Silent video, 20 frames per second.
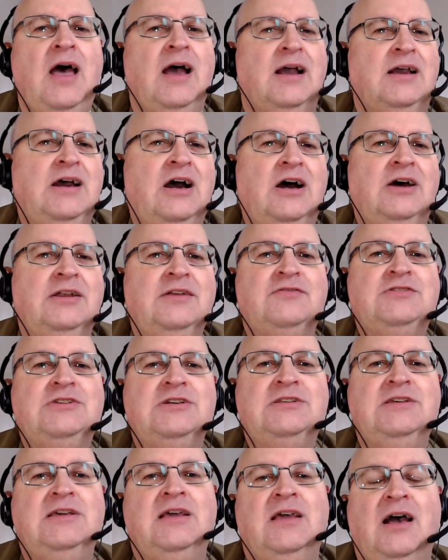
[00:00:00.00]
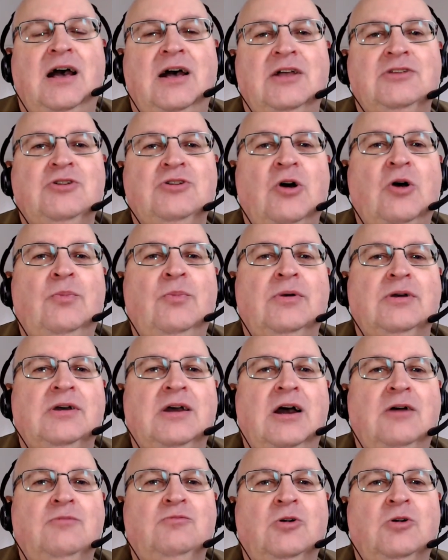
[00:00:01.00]
Cardiff City at home,
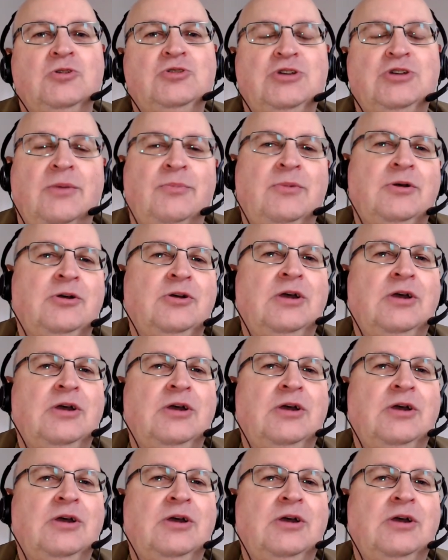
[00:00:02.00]
can't watch them.